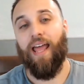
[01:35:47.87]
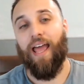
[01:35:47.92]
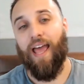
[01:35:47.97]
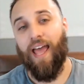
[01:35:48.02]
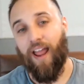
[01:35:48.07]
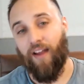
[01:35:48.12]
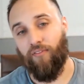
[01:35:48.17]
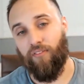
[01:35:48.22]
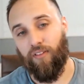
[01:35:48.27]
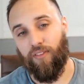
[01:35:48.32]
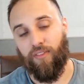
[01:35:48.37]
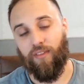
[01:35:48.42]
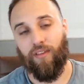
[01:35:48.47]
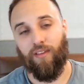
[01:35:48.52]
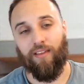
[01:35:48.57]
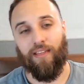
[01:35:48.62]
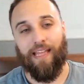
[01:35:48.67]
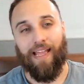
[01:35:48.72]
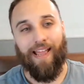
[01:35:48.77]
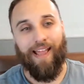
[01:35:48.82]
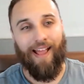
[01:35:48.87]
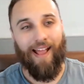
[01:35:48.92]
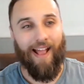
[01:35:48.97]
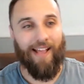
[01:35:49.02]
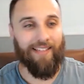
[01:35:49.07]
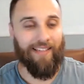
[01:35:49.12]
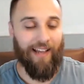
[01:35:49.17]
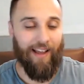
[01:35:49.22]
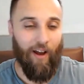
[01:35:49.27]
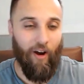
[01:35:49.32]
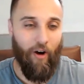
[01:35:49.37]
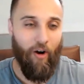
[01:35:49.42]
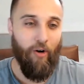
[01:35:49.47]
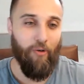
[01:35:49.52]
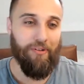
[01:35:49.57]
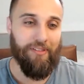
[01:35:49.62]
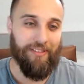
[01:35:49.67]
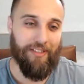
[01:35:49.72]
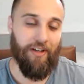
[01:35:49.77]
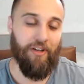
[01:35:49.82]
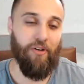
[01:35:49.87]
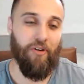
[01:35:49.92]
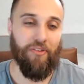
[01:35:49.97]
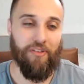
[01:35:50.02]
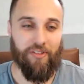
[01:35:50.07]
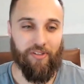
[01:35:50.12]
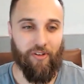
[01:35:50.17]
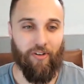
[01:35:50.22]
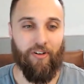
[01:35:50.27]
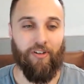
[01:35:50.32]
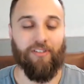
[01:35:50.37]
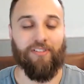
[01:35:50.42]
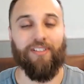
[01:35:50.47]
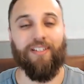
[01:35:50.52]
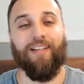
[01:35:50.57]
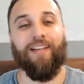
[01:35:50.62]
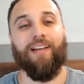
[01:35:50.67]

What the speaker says: Everything, as I always tell you on these calls,